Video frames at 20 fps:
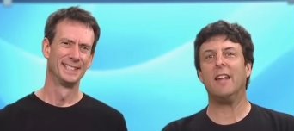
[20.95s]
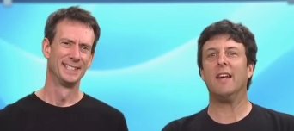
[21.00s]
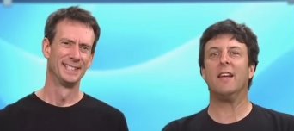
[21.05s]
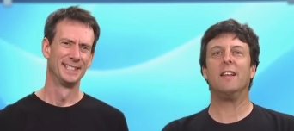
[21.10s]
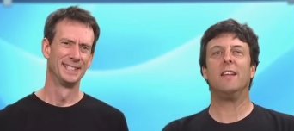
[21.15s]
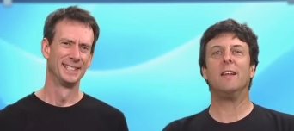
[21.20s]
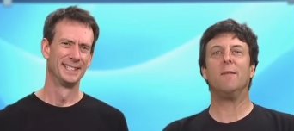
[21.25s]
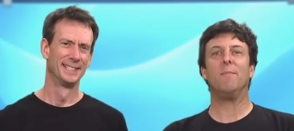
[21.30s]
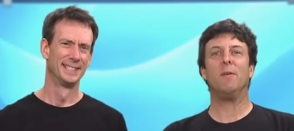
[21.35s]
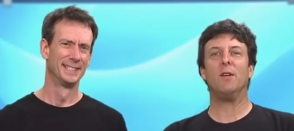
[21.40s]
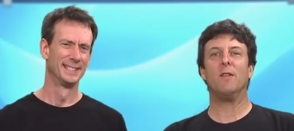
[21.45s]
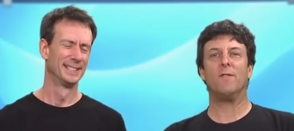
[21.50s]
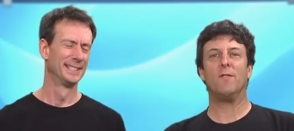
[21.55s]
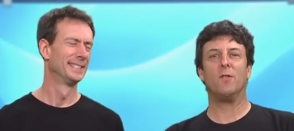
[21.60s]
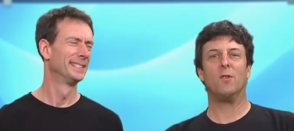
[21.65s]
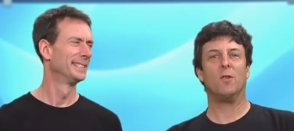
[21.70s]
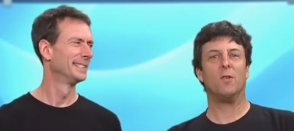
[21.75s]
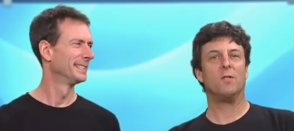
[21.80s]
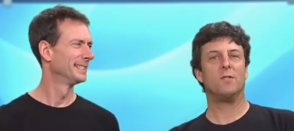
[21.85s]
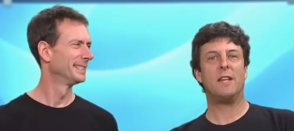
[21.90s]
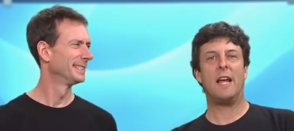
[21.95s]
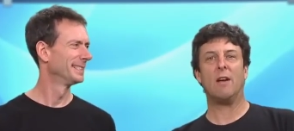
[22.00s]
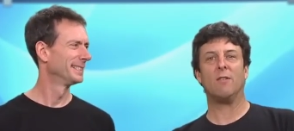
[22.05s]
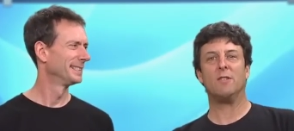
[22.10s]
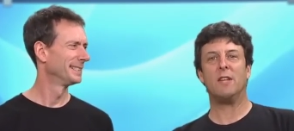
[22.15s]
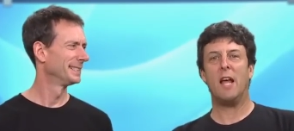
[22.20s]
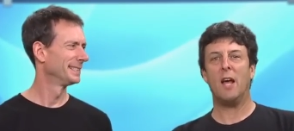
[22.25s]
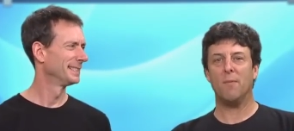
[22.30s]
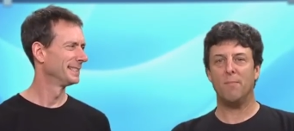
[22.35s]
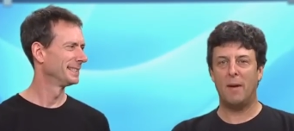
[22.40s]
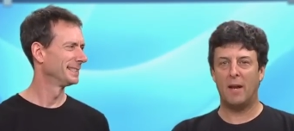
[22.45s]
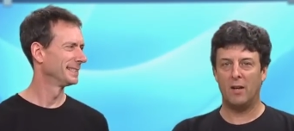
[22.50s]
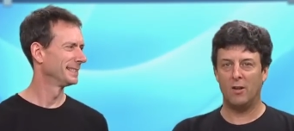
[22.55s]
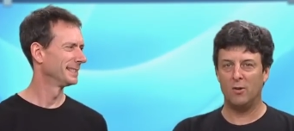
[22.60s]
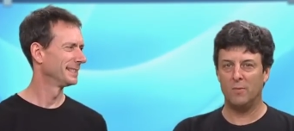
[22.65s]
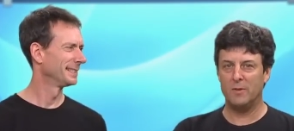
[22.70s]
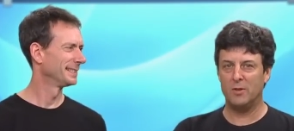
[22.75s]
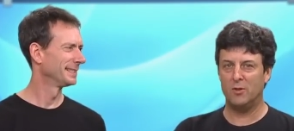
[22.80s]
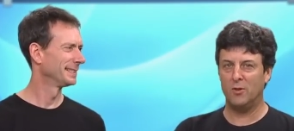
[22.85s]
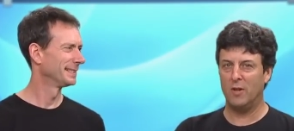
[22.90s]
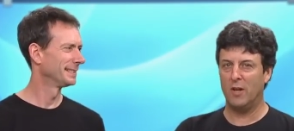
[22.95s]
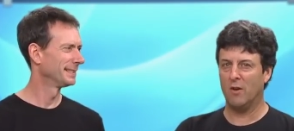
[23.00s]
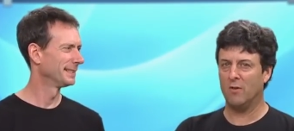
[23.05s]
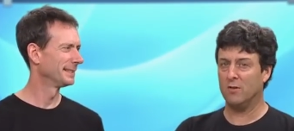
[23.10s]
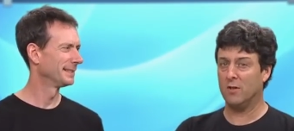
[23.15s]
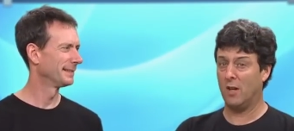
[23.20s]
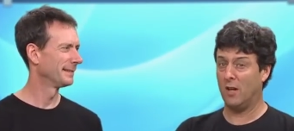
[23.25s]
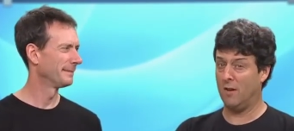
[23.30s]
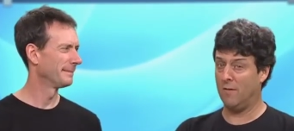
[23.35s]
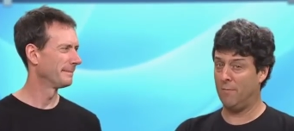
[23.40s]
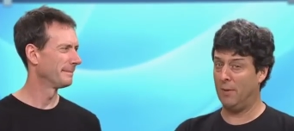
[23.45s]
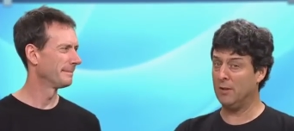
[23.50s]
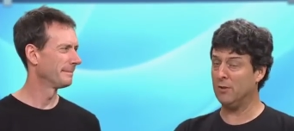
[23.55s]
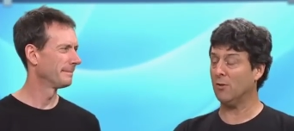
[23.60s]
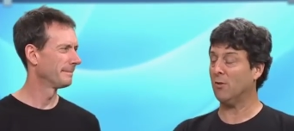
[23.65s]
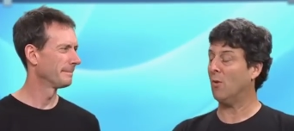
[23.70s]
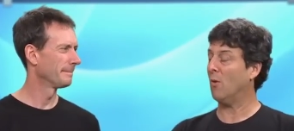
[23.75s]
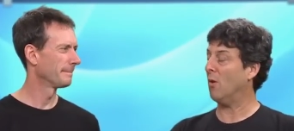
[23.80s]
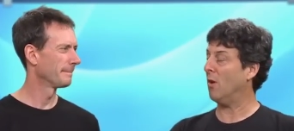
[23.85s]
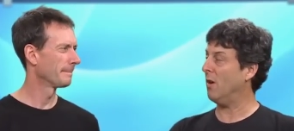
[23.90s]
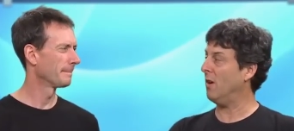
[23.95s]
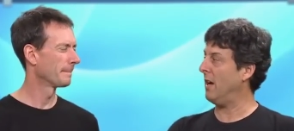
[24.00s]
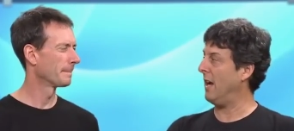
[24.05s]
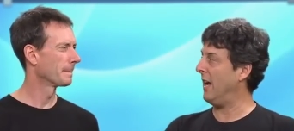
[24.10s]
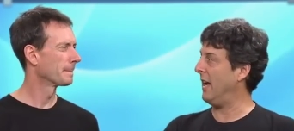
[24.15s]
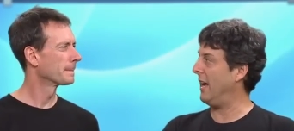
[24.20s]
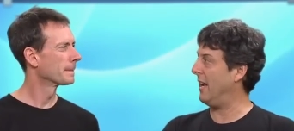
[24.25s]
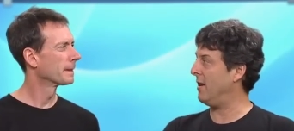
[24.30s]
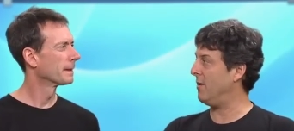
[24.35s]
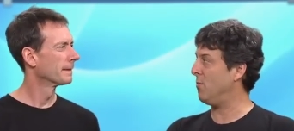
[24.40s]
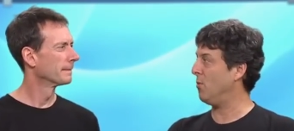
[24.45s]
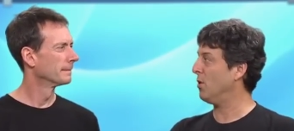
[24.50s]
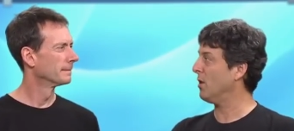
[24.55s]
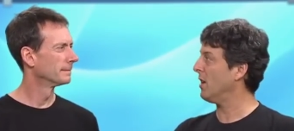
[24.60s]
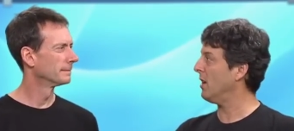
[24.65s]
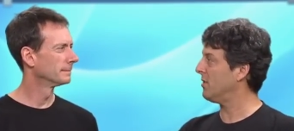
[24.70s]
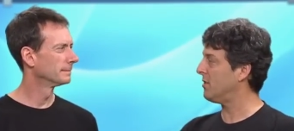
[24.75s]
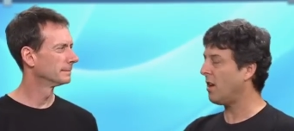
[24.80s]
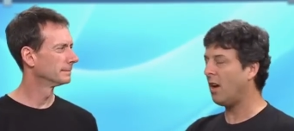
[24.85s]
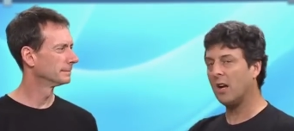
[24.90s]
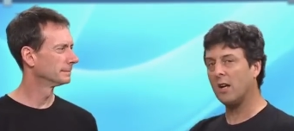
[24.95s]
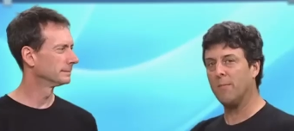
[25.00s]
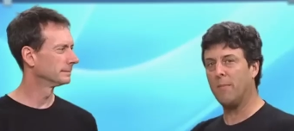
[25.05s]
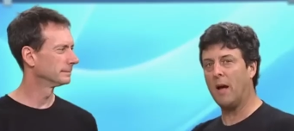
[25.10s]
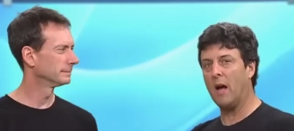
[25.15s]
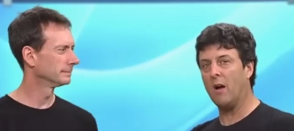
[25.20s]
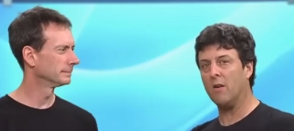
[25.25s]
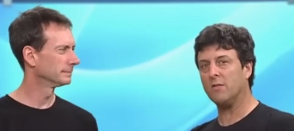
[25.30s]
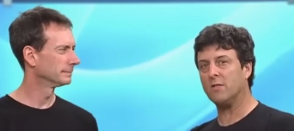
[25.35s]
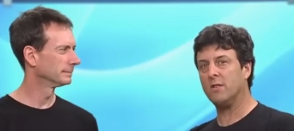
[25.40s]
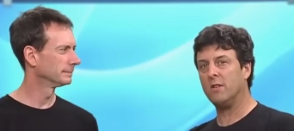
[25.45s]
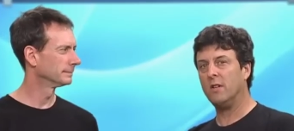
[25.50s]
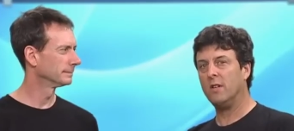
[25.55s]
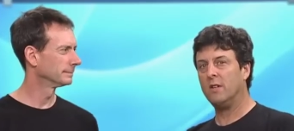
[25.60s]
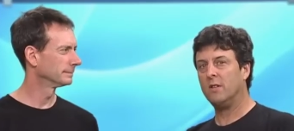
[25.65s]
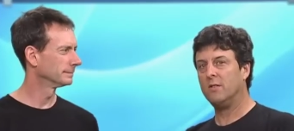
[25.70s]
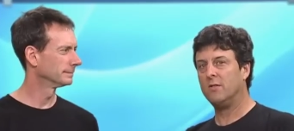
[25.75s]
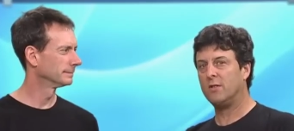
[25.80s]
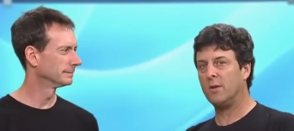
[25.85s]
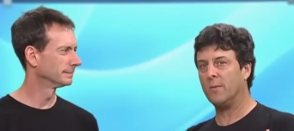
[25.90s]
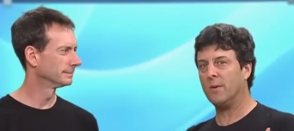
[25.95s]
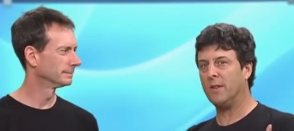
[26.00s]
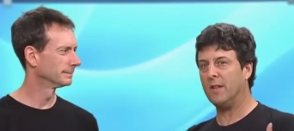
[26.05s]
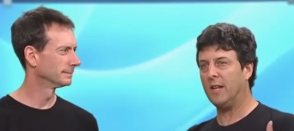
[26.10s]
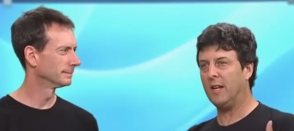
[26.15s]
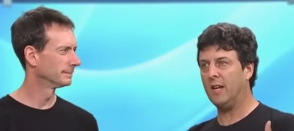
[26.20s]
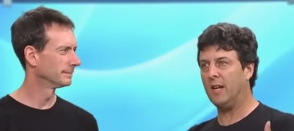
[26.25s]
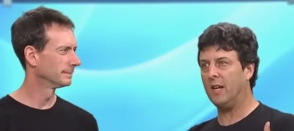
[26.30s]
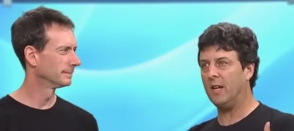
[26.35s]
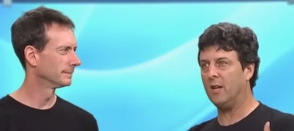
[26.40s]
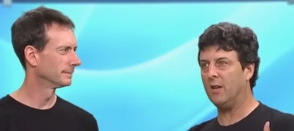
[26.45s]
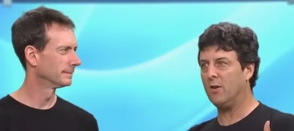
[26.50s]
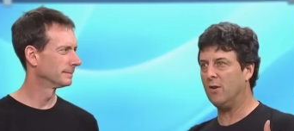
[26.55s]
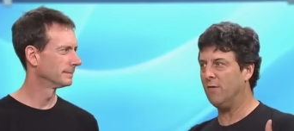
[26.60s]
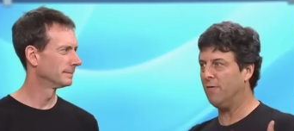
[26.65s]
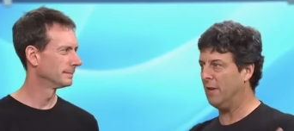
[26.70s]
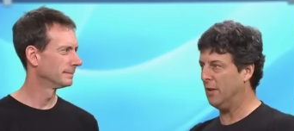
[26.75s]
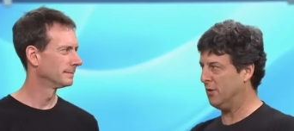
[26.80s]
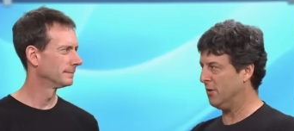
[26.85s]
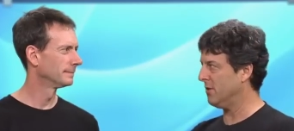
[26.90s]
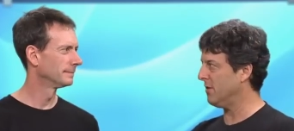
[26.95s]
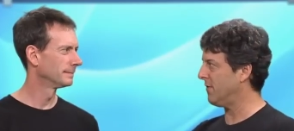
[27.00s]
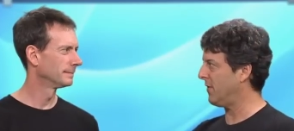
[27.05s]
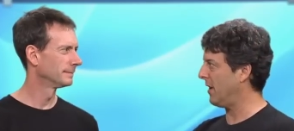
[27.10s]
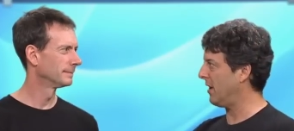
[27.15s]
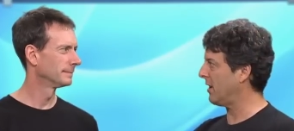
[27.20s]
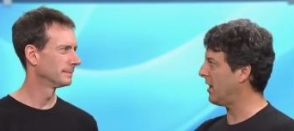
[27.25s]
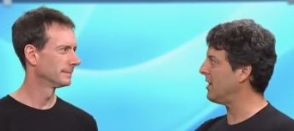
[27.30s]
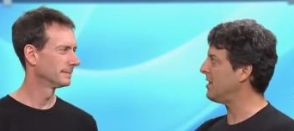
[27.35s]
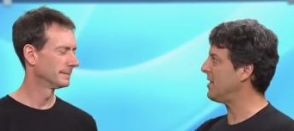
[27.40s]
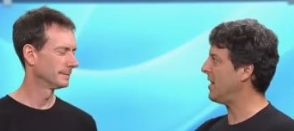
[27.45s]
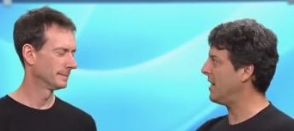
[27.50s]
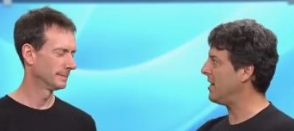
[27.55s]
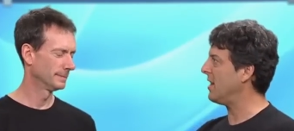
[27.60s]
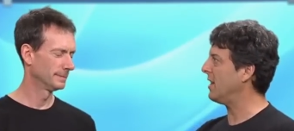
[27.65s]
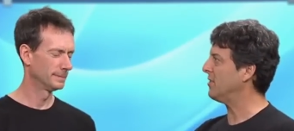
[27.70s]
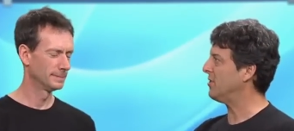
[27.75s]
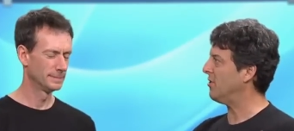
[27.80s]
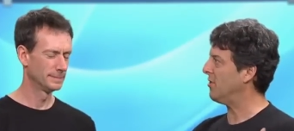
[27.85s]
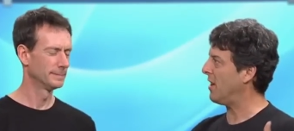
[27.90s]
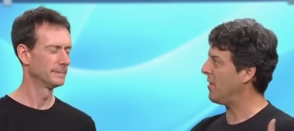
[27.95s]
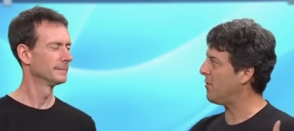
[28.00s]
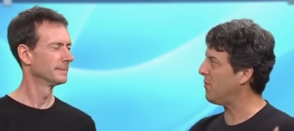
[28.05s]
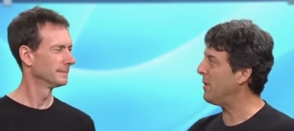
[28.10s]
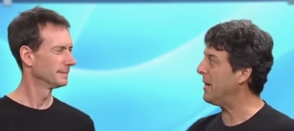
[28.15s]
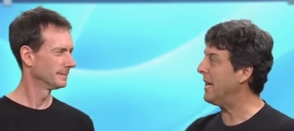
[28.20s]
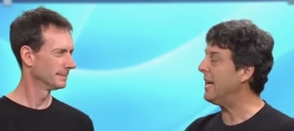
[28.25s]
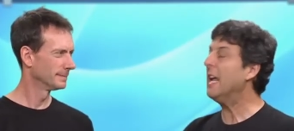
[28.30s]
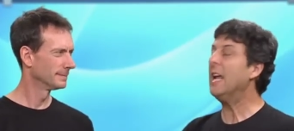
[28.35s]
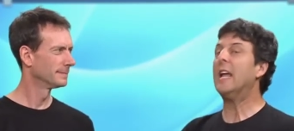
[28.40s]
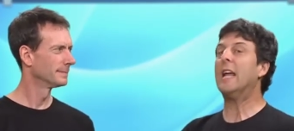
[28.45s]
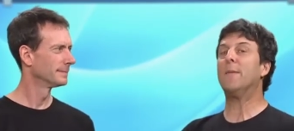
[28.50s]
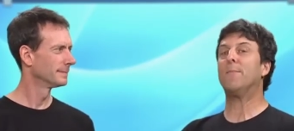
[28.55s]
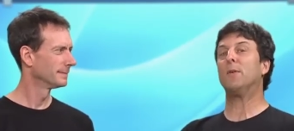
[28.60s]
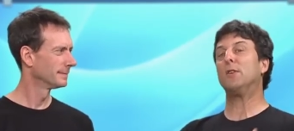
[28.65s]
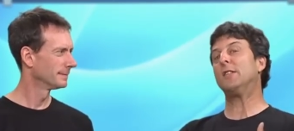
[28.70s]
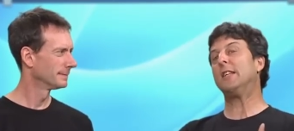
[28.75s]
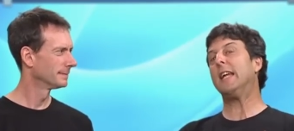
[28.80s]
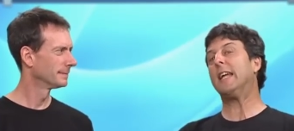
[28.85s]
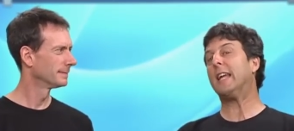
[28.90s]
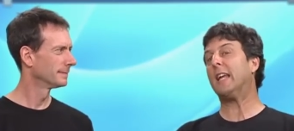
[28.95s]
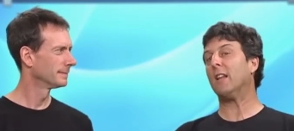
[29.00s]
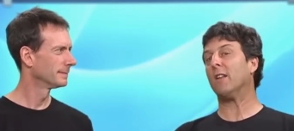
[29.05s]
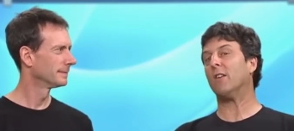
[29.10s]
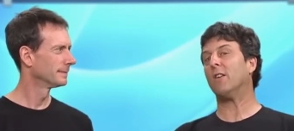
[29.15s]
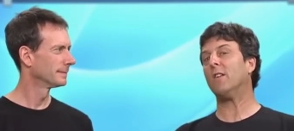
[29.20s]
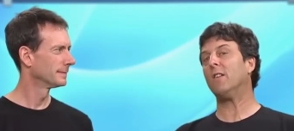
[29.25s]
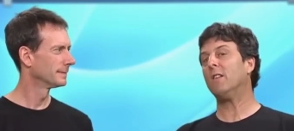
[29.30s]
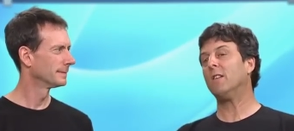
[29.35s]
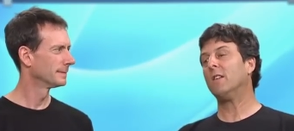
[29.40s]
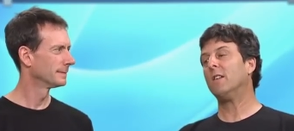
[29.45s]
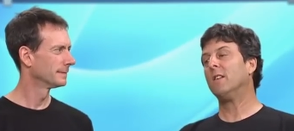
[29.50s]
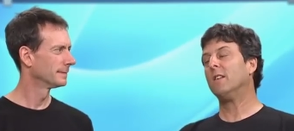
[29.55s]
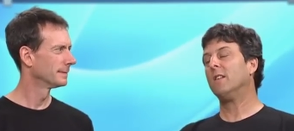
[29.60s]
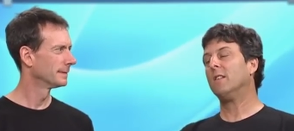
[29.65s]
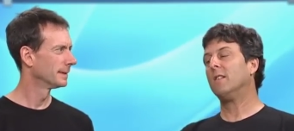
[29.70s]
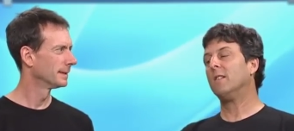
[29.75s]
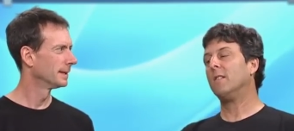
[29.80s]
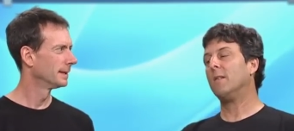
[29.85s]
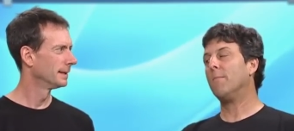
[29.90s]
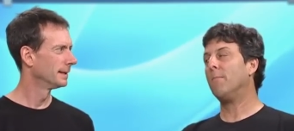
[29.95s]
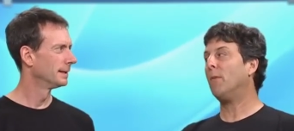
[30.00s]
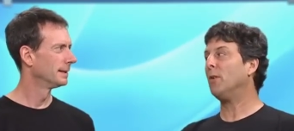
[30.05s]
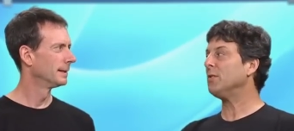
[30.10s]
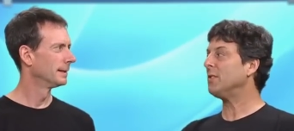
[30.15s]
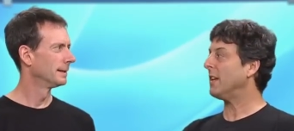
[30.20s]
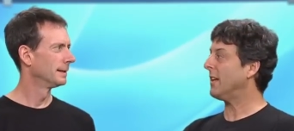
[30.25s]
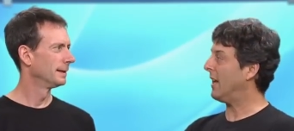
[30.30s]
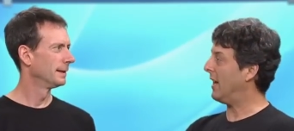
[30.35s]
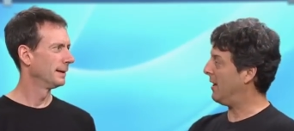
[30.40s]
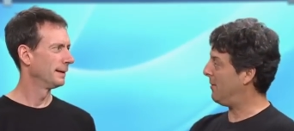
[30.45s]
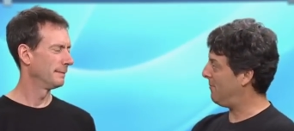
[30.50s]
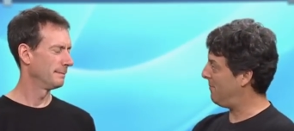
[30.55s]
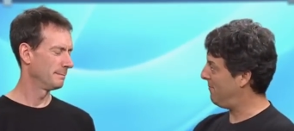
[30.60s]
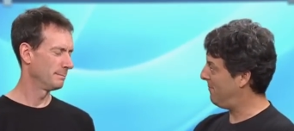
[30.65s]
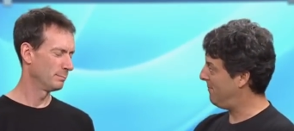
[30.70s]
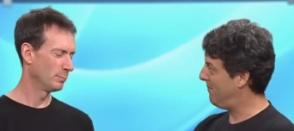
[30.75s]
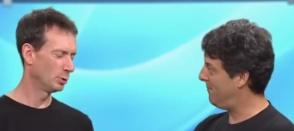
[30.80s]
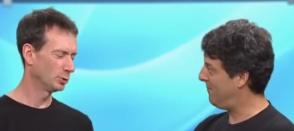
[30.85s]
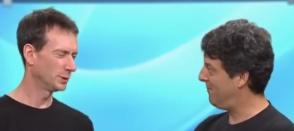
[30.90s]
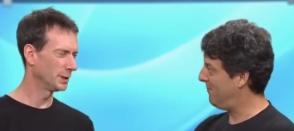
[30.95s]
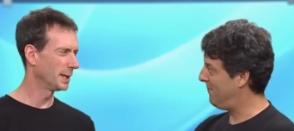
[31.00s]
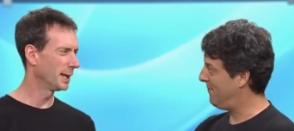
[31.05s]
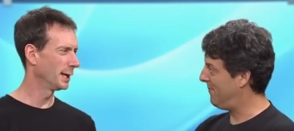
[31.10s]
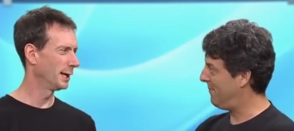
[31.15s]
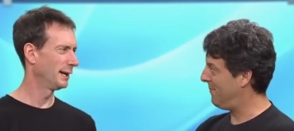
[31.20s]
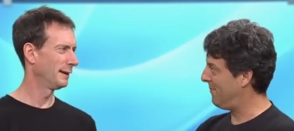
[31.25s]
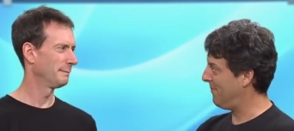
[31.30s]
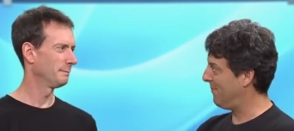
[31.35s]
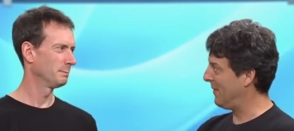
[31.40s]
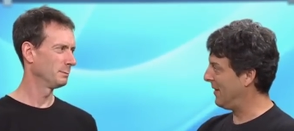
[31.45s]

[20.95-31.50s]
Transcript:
Speaker 1: in the beautiful downtown Petaluma studios of uh, Pixel Corps, and we're going to talk about some of the new features of Final Cut 10.0.3, in particular, multicam. Multicam,